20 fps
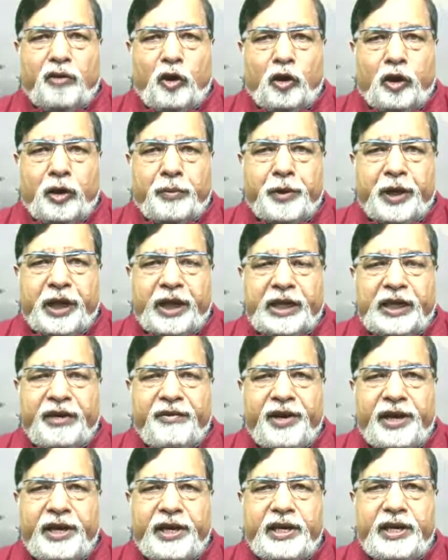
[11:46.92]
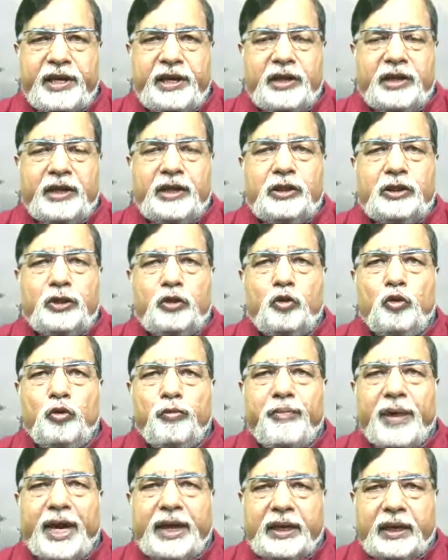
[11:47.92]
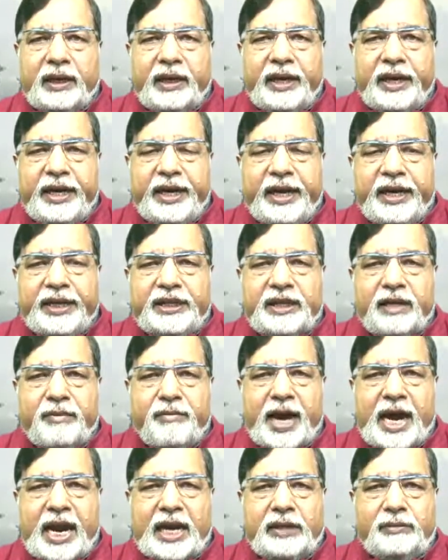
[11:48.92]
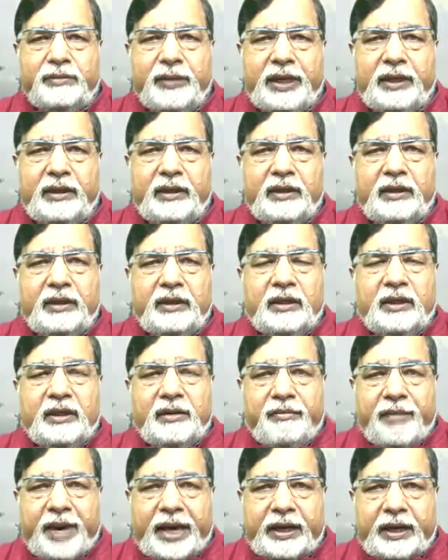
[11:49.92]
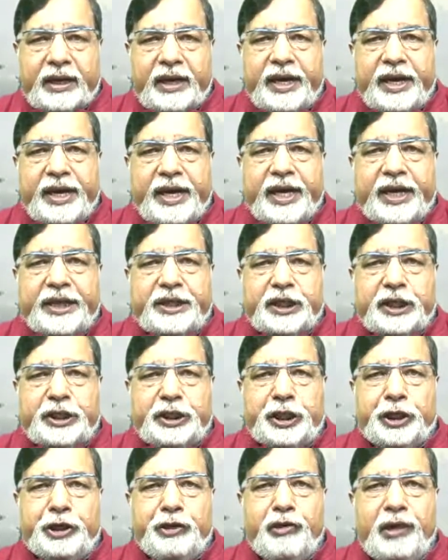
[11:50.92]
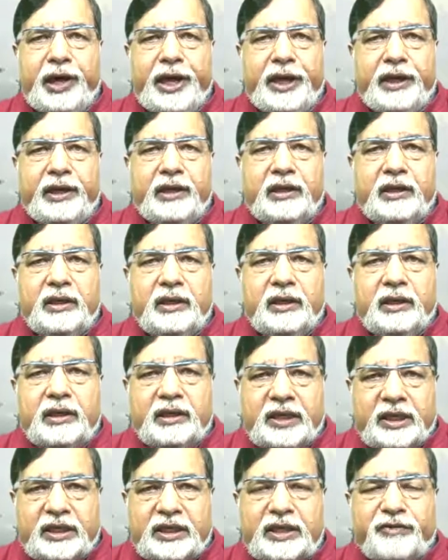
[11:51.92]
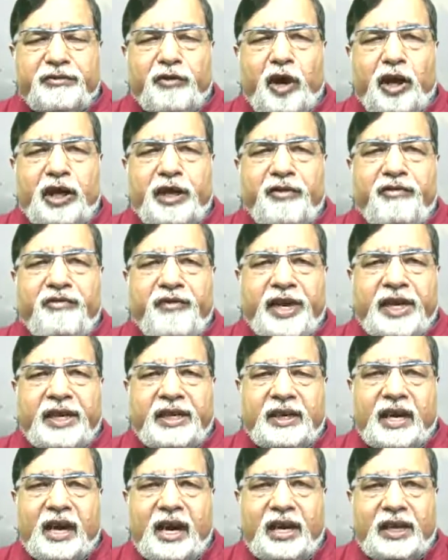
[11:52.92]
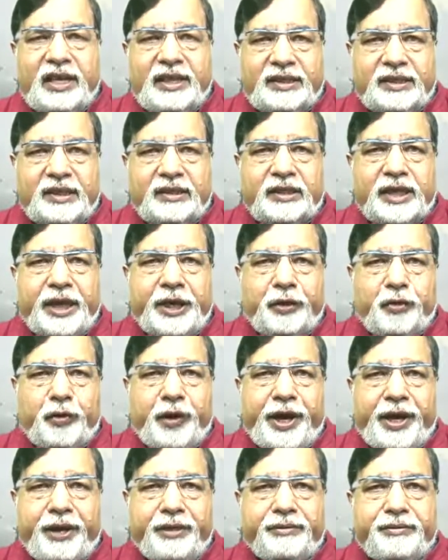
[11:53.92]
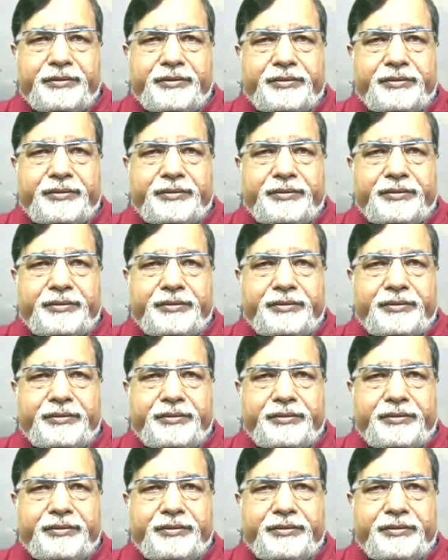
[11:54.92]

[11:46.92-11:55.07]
water productivity through better irrigation management, better irrigation scheduling. This is what we are discussing today.